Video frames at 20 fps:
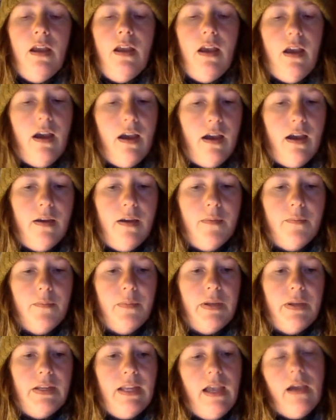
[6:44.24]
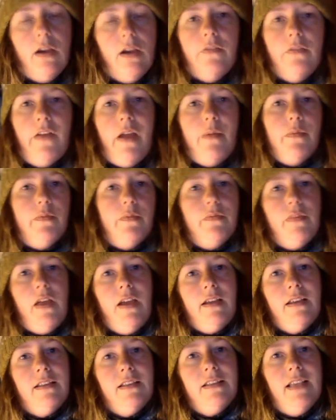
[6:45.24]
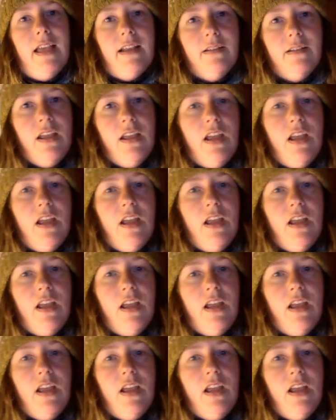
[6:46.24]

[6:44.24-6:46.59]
But yeah, our fiber flock is at,